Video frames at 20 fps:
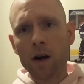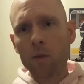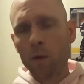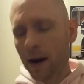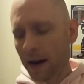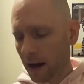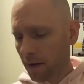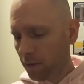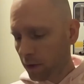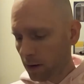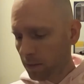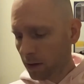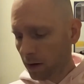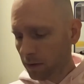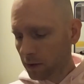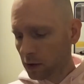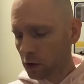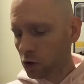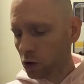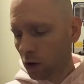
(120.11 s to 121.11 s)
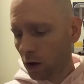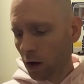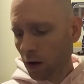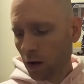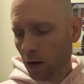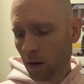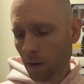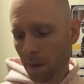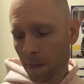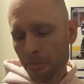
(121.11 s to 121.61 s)
Why not free birth
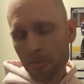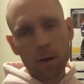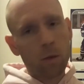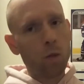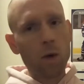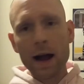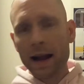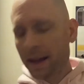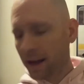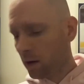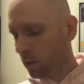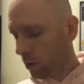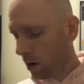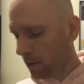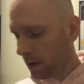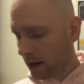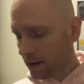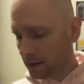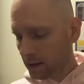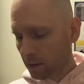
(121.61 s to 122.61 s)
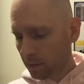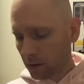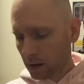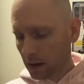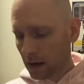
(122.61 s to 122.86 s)
control? Why can women simply